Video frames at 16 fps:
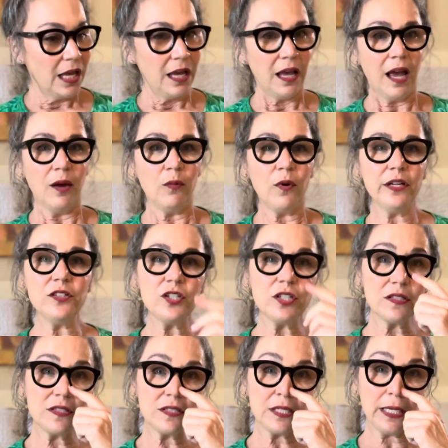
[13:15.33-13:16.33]
I want to
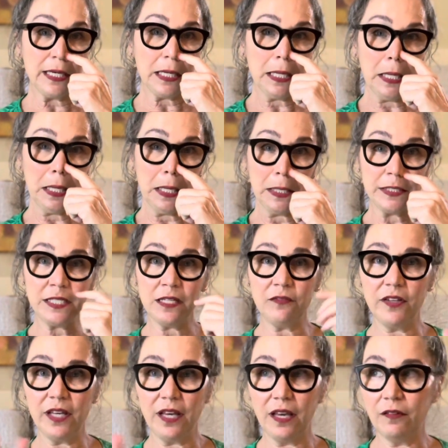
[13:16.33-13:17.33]
just like
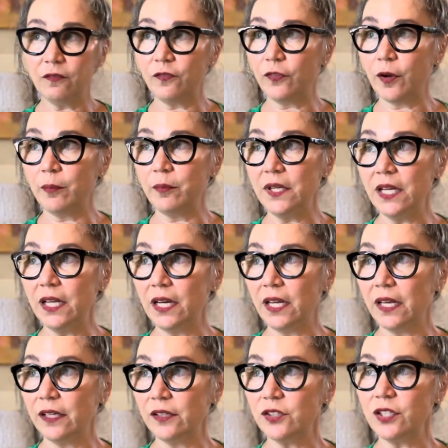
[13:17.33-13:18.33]
deviate from
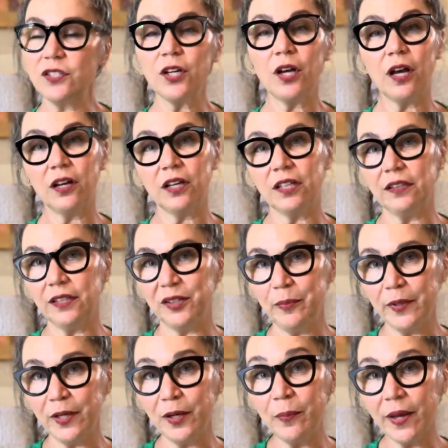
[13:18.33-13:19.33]
knitting to talk a little
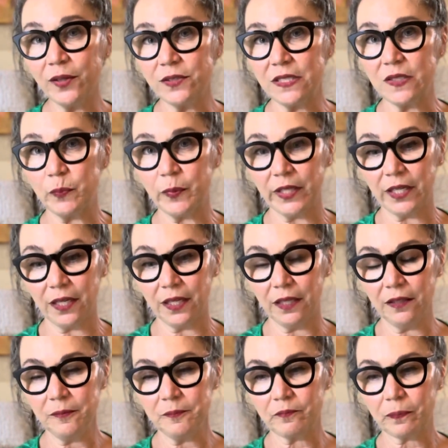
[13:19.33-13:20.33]
bit about
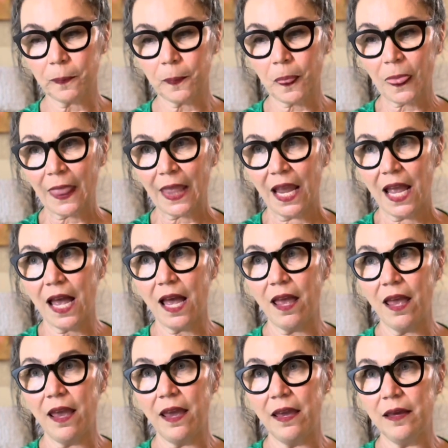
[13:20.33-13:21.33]
spinning.
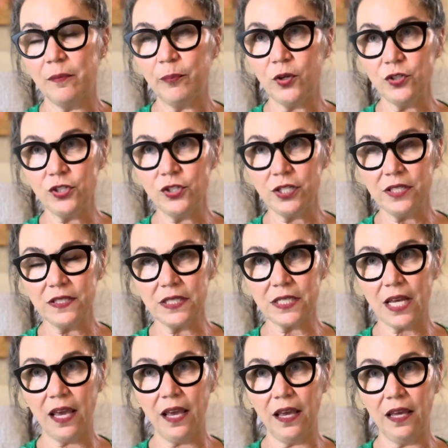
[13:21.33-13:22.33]
I purchased
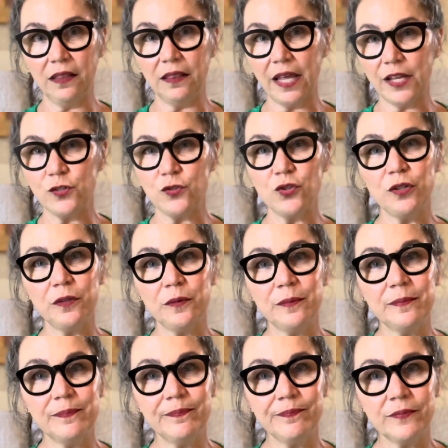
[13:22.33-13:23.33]
a
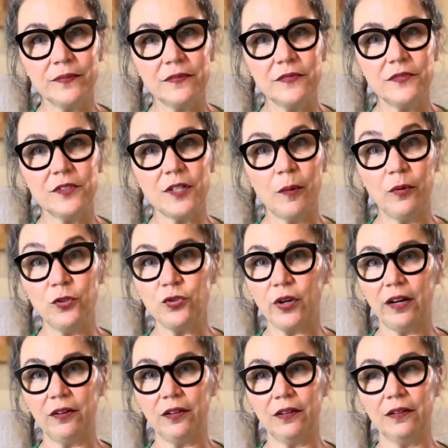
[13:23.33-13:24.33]
LENDRUM double
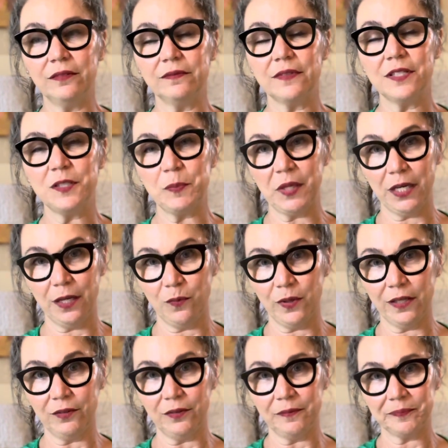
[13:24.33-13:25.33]
treadle spinning wheel